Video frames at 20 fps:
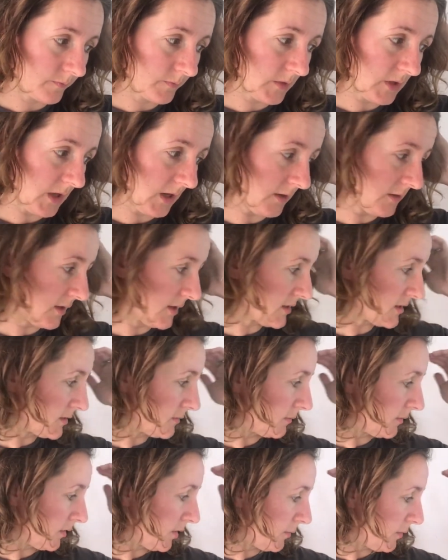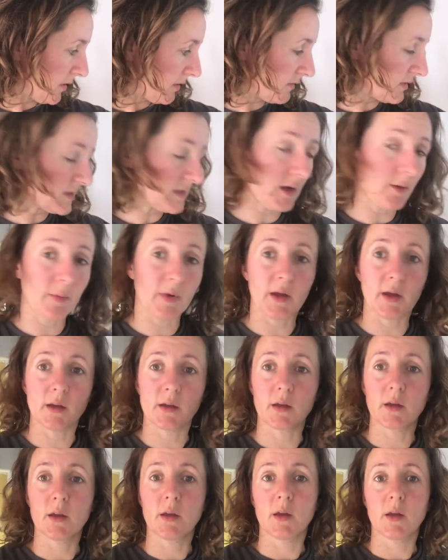yeah, that's a bit of a
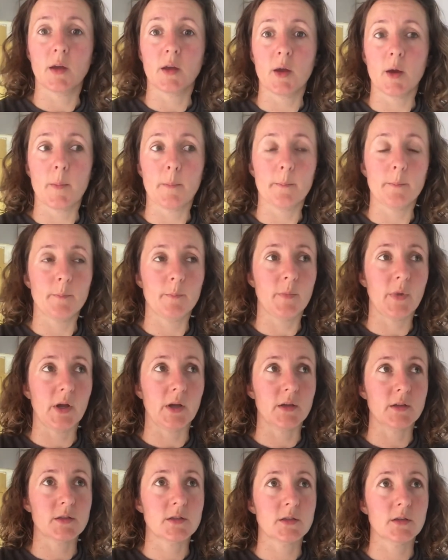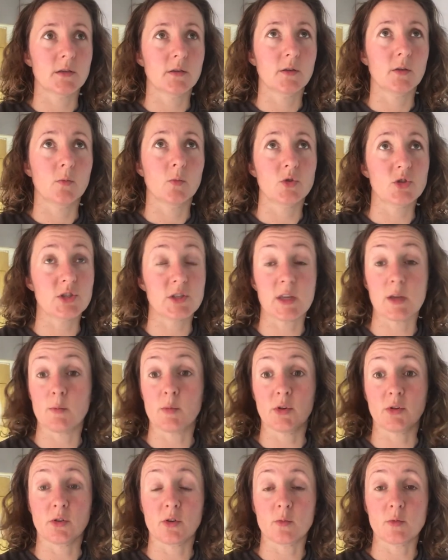setback, but we'll just keep
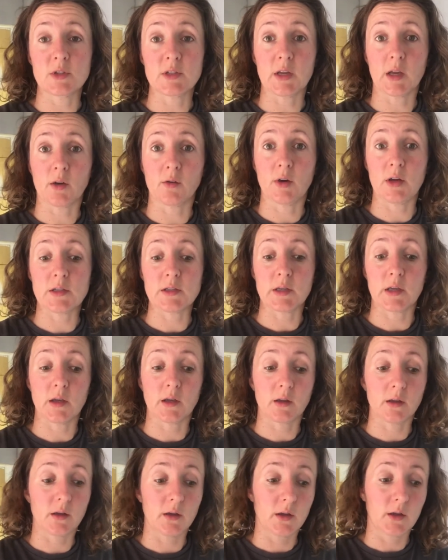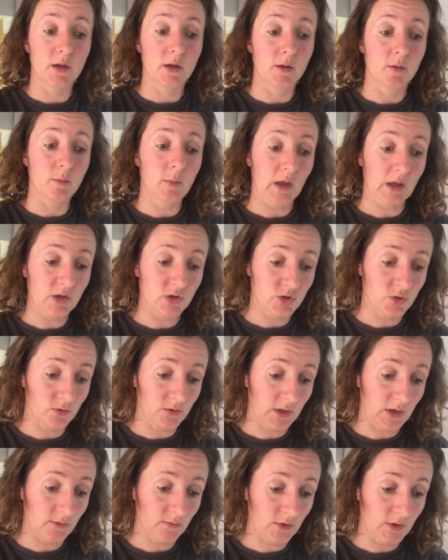plodding on with the decorating, making sure
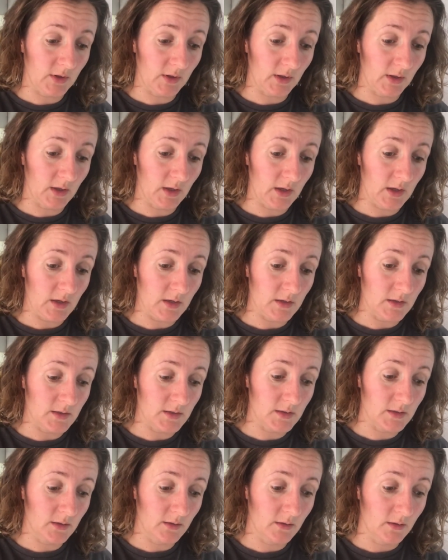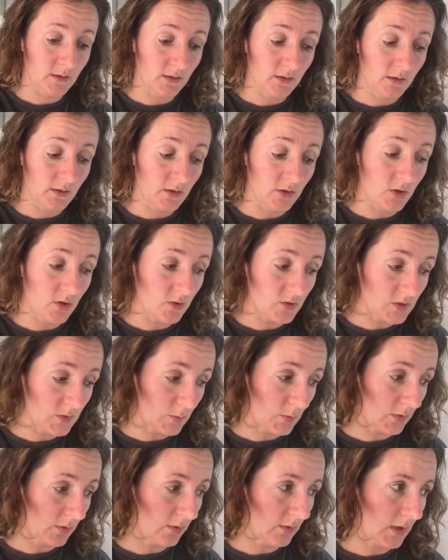that everything is
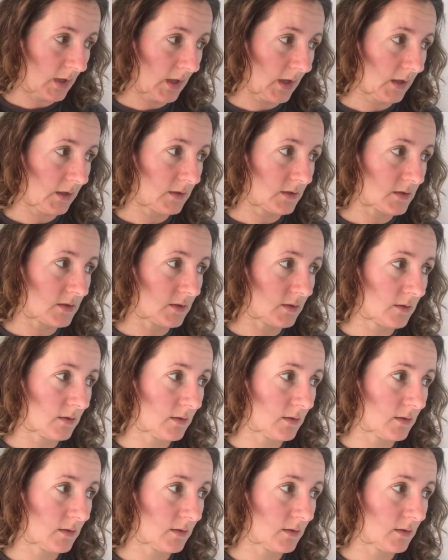usable and